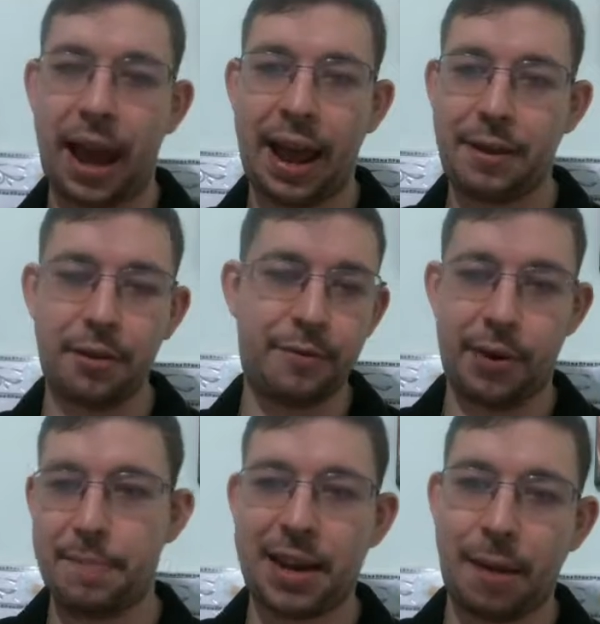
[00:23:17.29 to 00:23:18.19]

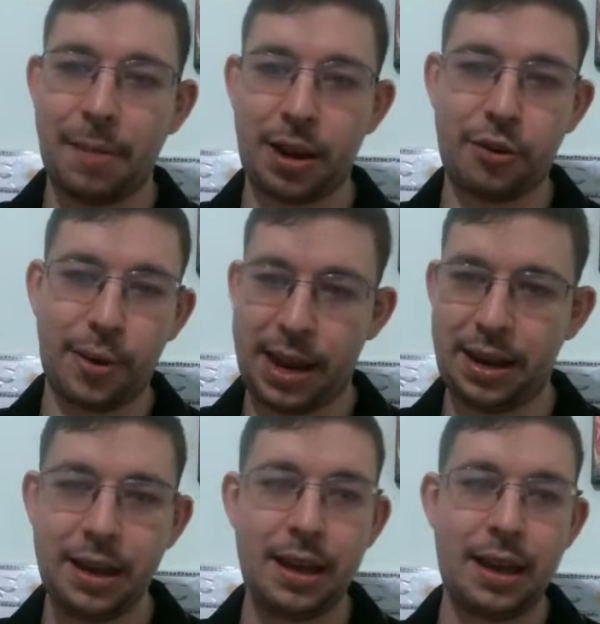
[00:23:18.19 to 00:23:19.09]
a3 becoming a
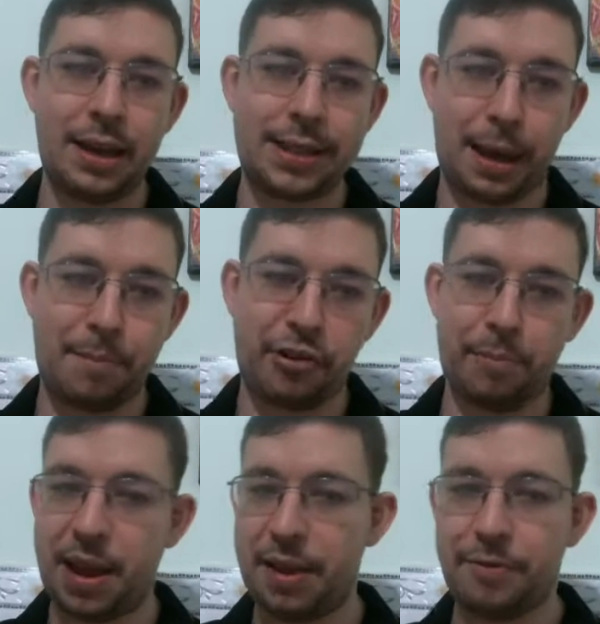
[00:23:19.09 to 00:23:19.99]
queen, say
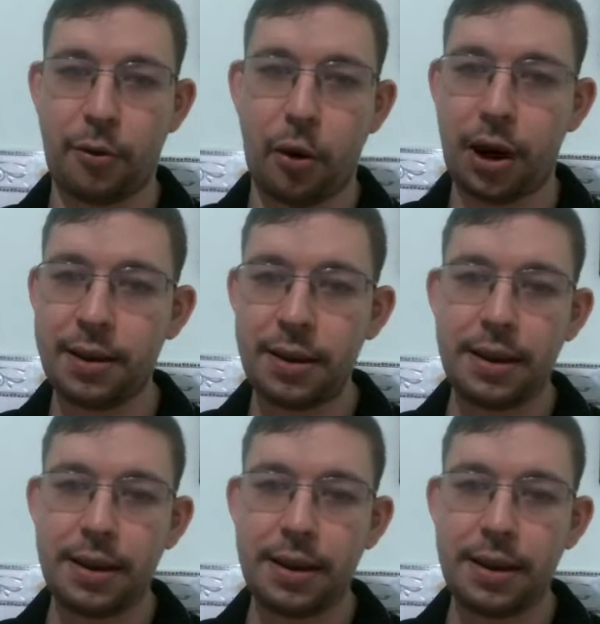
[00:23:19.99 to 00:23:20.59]
bishop e4,